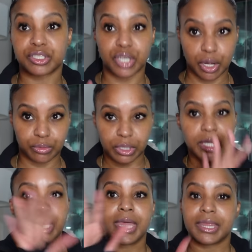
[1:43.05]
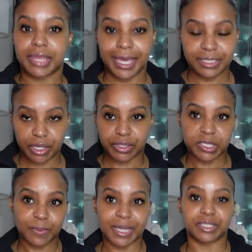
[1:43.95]
So that is all the
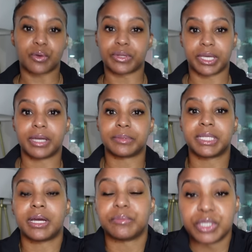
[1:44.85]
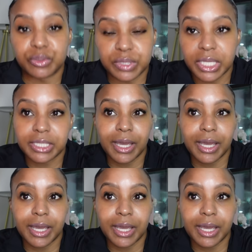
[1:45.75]
specs on the camera that I'm using.